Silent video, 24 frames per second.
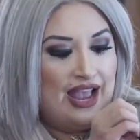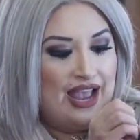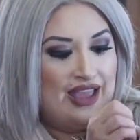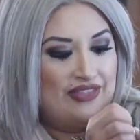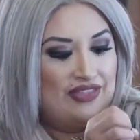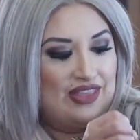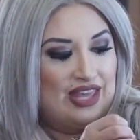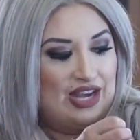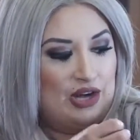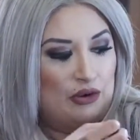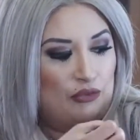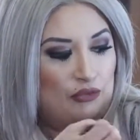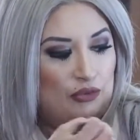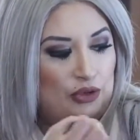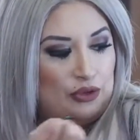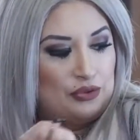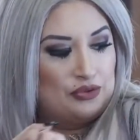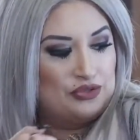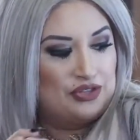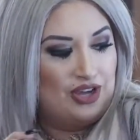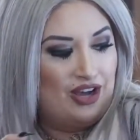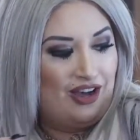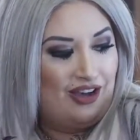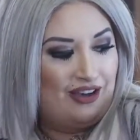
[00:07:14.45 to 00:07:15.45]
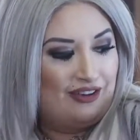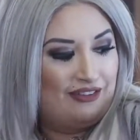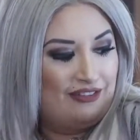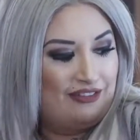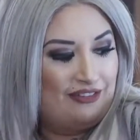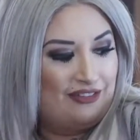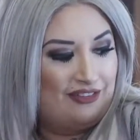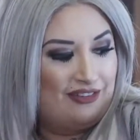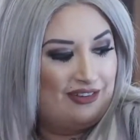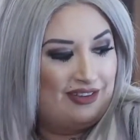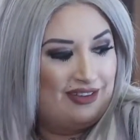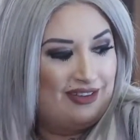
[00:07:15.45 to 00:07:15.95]
and then it rolls off.
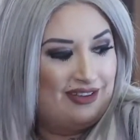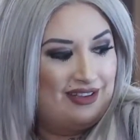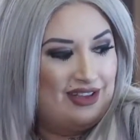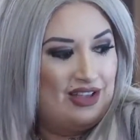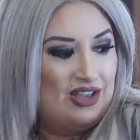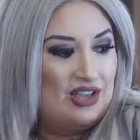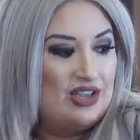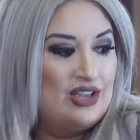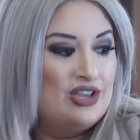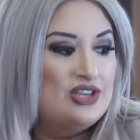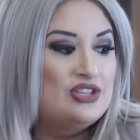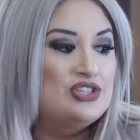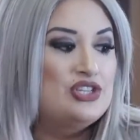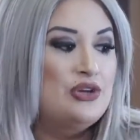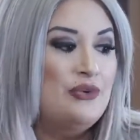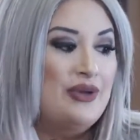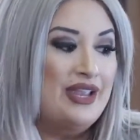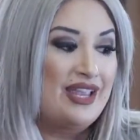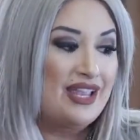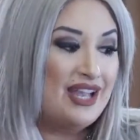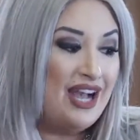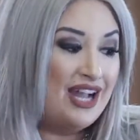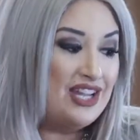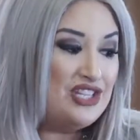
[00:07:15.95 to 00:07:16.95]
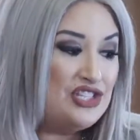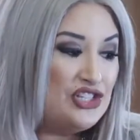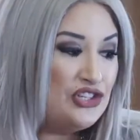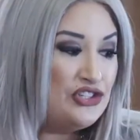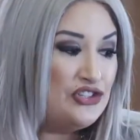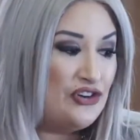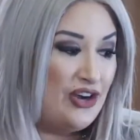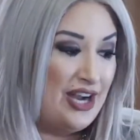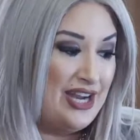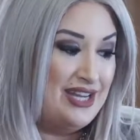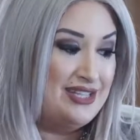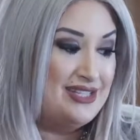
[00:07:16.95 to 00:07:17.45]
So it cuts your
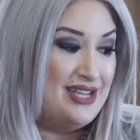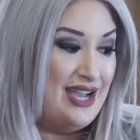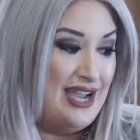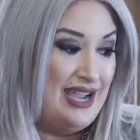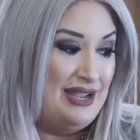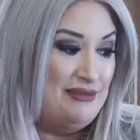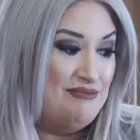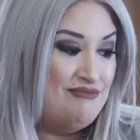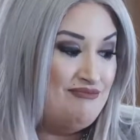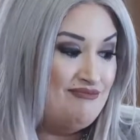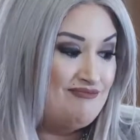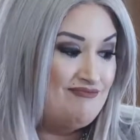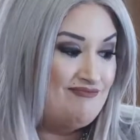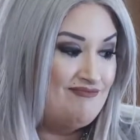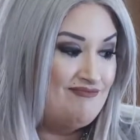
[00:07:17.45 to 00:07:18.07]
drying time,